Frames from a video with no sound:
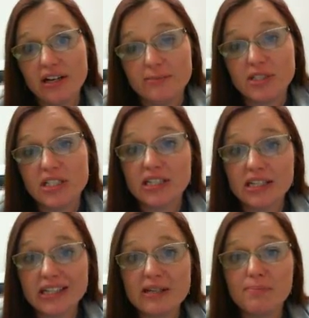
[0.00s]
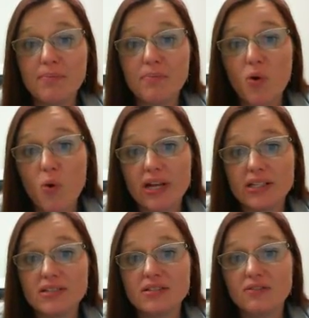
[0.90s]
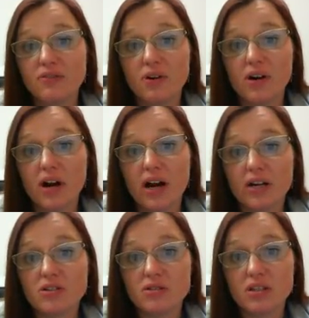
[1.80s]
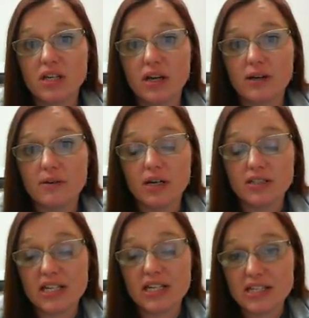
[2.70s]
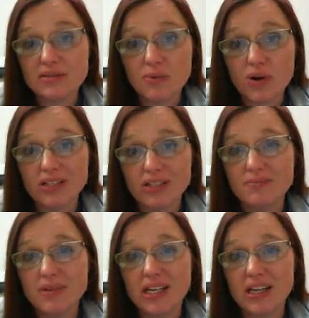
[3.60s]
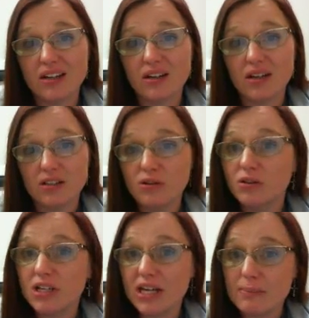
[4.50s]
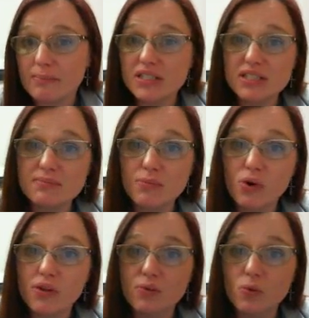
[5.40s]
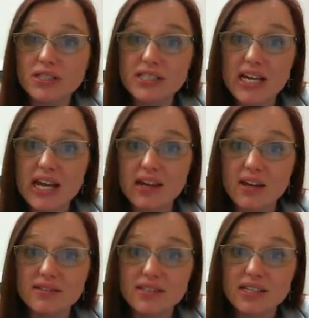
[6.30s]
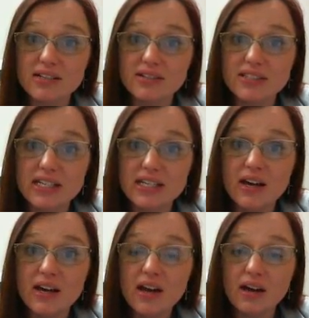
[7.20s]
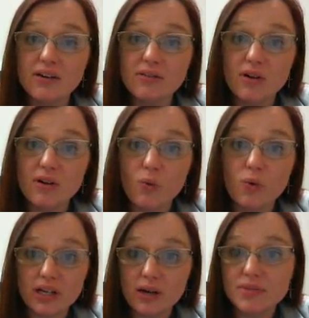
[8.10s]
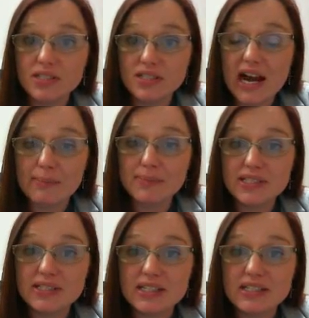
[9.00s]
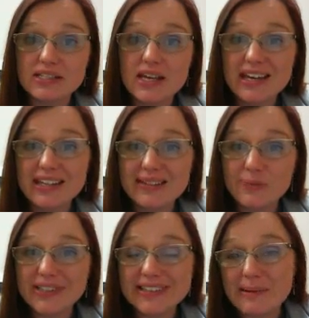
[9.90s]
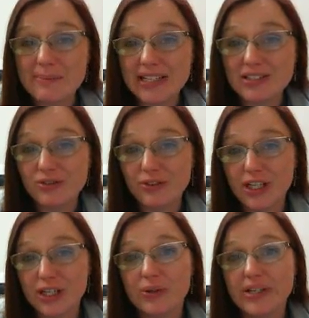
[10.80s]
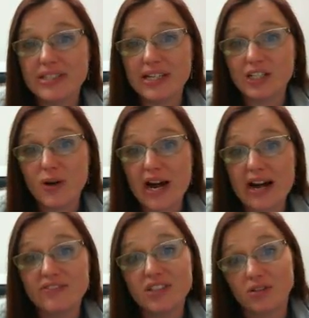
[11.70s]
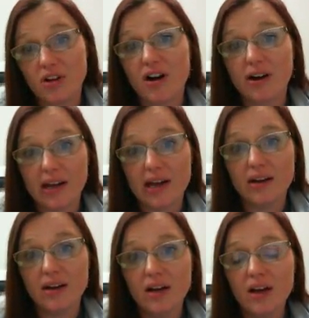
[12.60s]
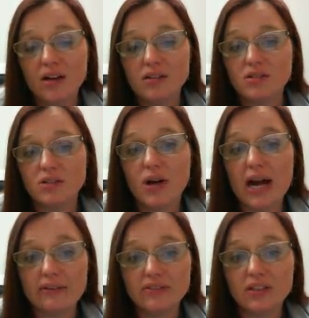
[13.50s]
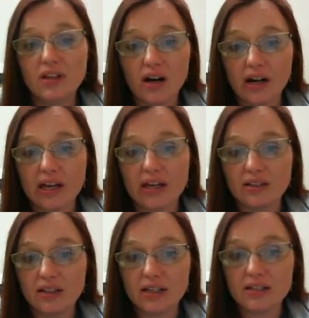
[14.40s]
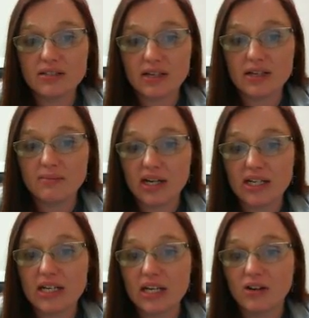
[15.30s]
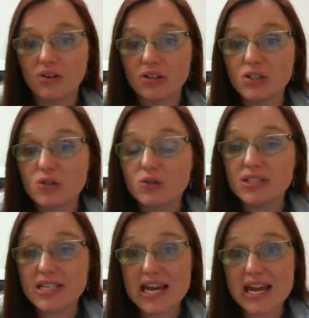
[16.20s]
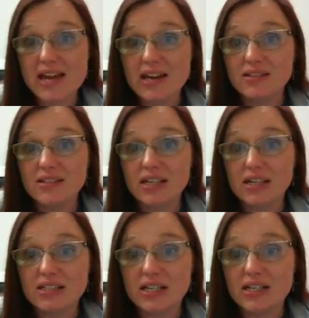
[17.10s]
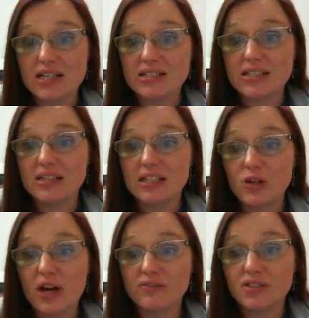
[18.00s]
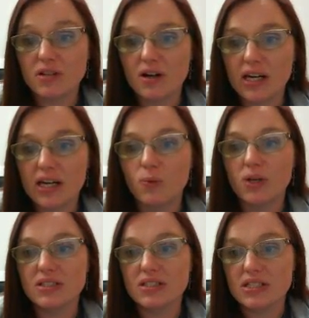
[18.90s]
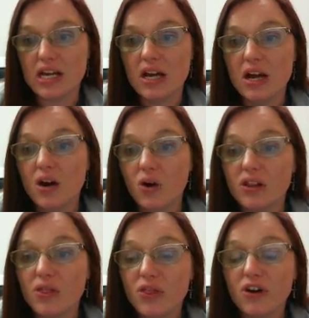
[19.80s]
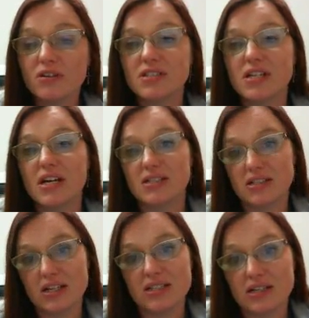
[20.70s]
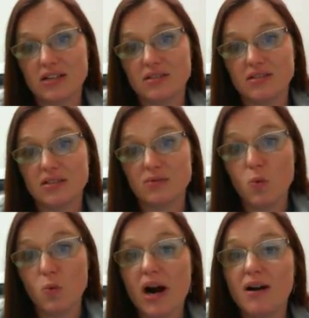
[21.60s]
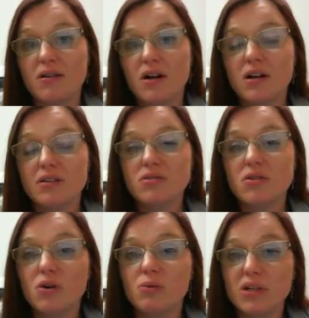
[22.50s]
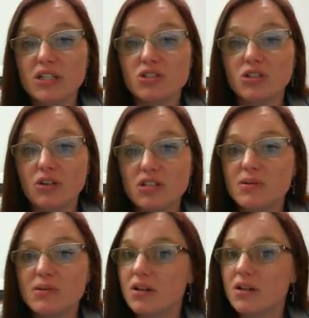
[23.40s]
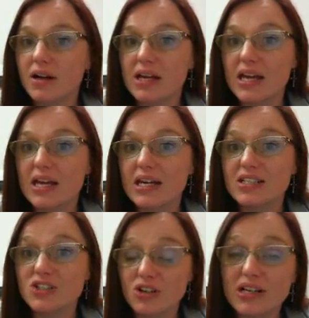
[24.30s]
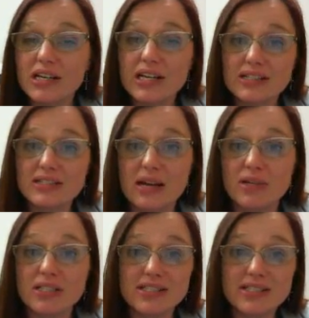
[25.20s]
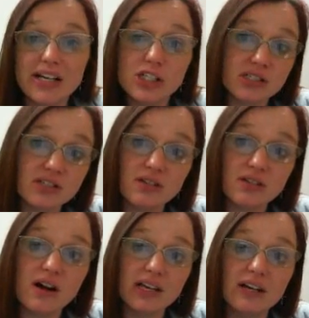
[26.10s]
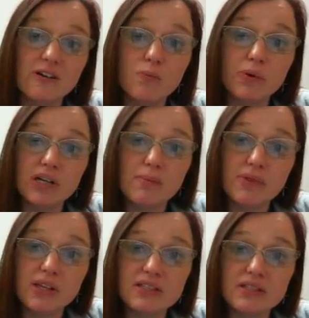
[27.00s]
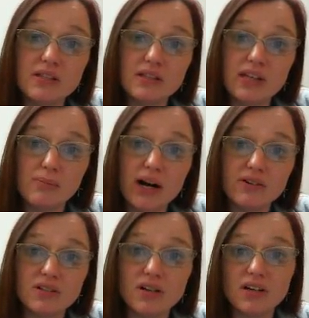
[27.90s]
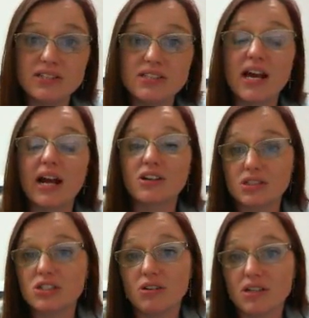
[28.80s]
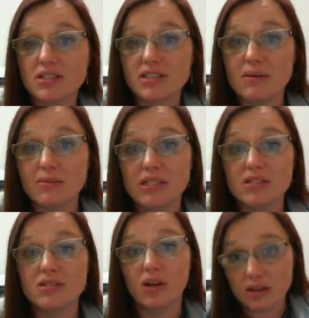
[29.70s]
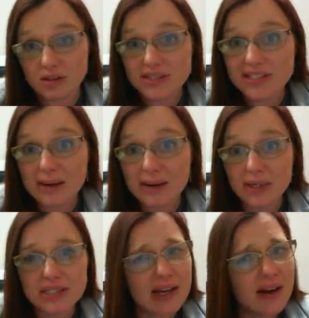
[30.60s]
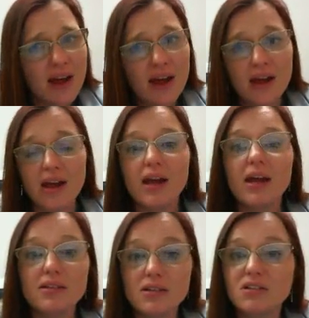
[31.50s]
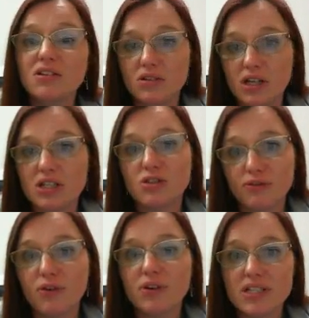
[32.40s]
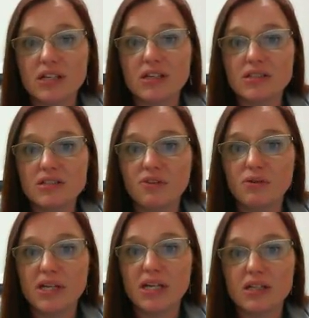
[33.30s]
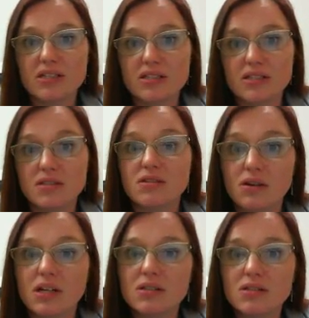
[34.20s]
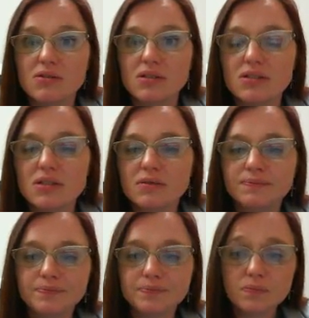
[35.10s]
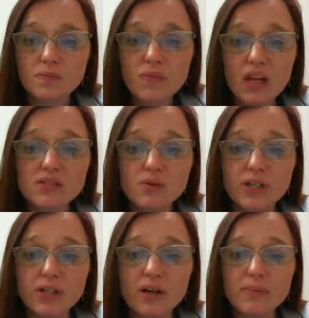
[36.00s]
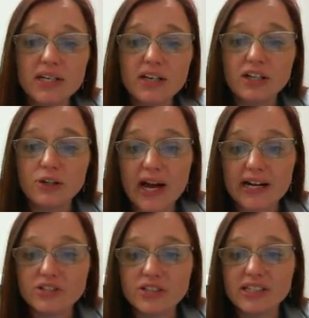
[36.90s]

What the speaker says: To get points for actually attendance points, meaning you can't miss more than one day in CLD when it comes to absences, what that means for you is that you have to log in. So you have to log in like Sunday, Monday, or Tuesday to get attendance, and then you have to log in Wednesday and Thursday to get attendance as well. So be sure to be logging in and turning in assignments. It's not just to log in and open up the browser, it's to actually turn in assignments. So get those assignments in, and you'll get your full attendance for being a distance learning student. So when you come in here, you actually